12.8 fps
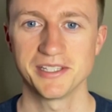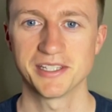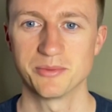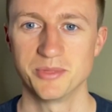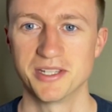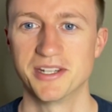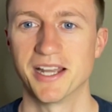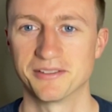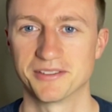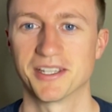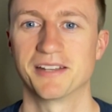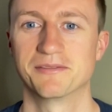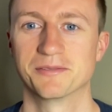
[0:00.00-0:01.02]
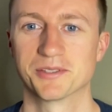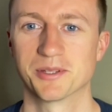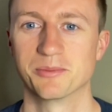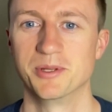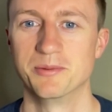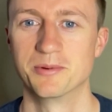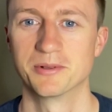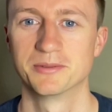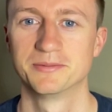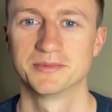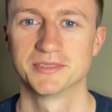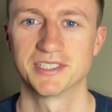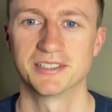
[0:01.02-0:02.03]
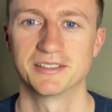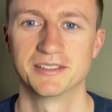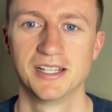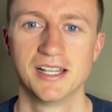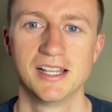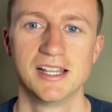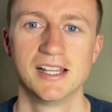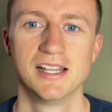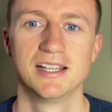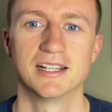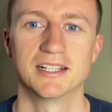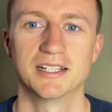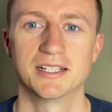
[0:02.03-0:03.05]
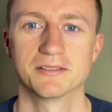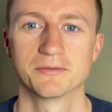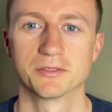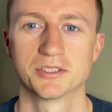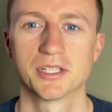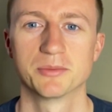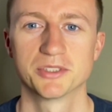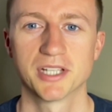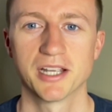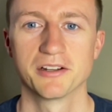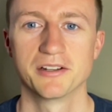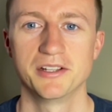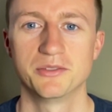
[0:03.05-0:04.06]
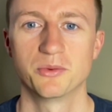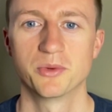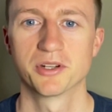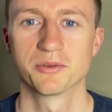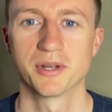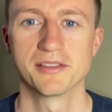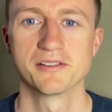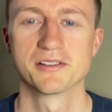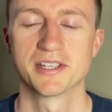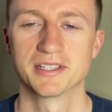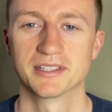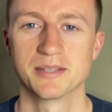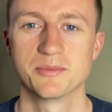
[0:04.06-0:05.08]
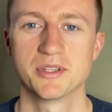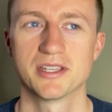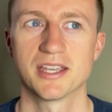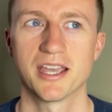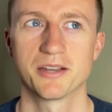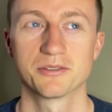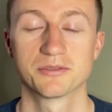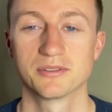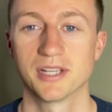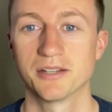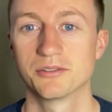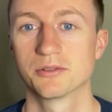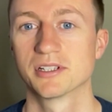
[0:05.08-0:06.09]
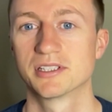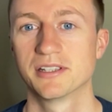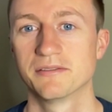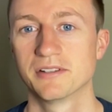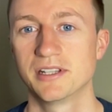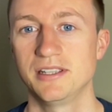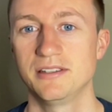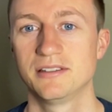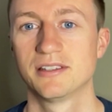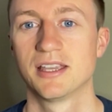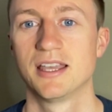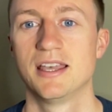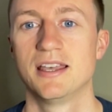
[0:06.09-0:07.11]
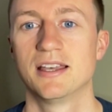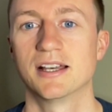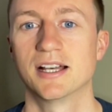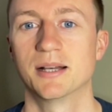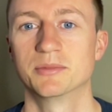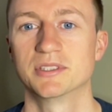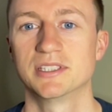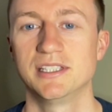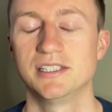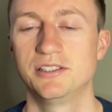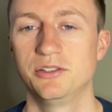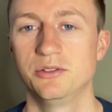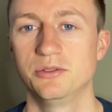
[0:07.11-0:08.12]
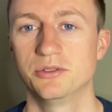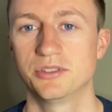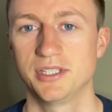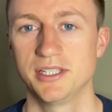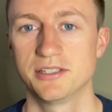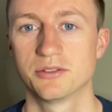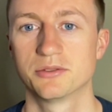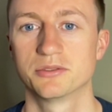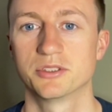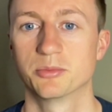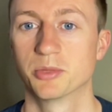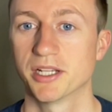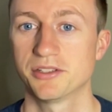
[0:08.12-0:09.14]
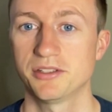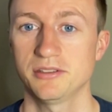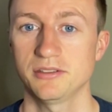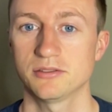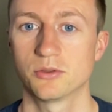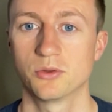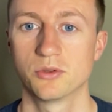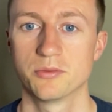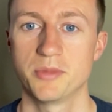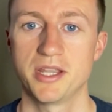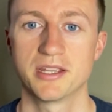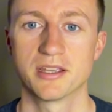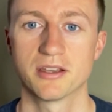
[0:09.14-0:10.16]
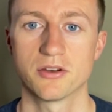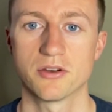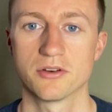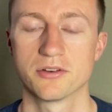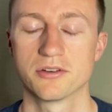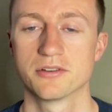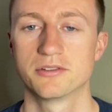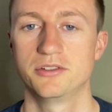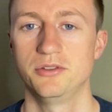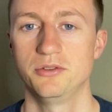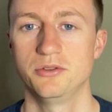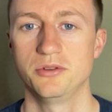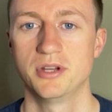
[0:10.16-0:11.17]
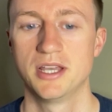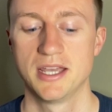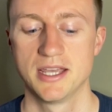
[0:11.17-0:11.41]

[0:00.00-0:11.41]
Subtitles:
can be a downside for some people. So for some retirees, winter weather can limit outdoor activities, lead to seasonal depression, or make it harder to